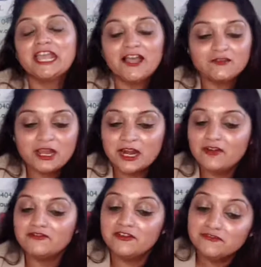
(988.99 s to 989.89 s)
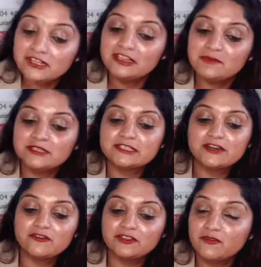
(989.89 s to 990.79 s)
gathering around
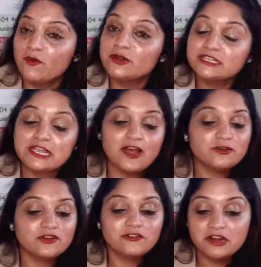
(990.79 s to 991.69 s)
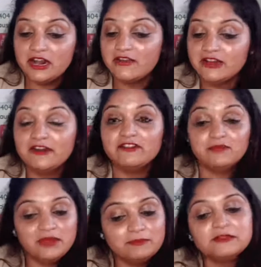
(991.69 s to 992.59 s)
53% of the votes out of
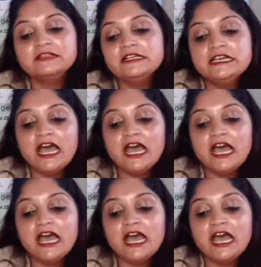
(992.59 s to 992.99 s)
1,100 people.